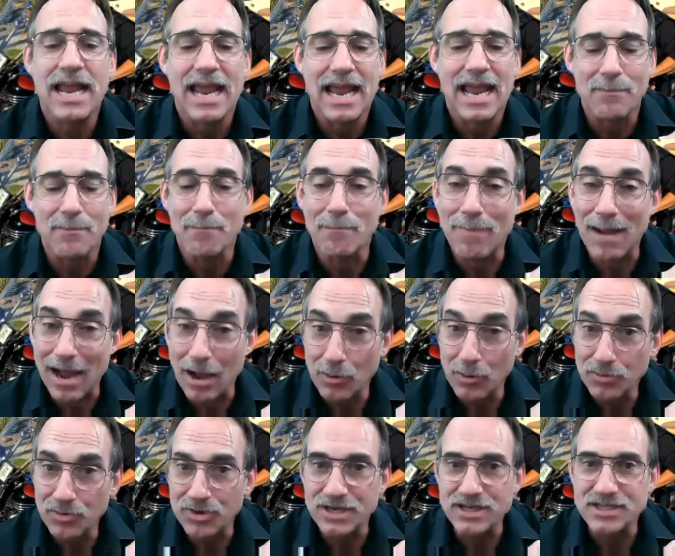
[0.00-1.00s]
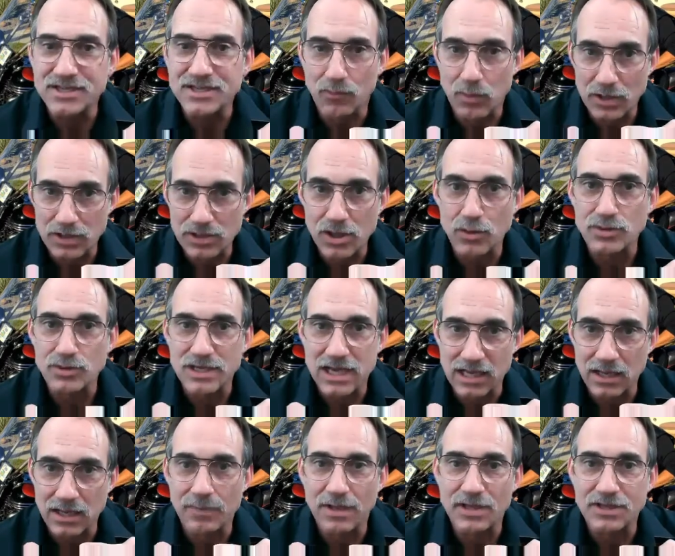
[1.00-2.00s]
and boundaries of what those
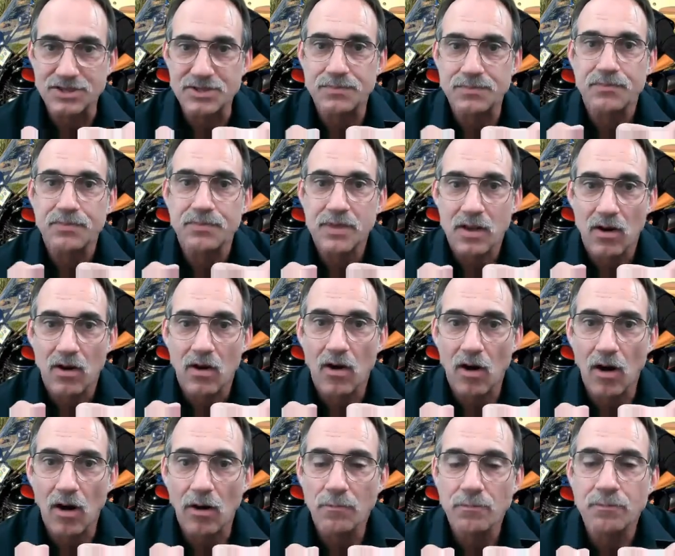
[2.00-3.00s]
elements are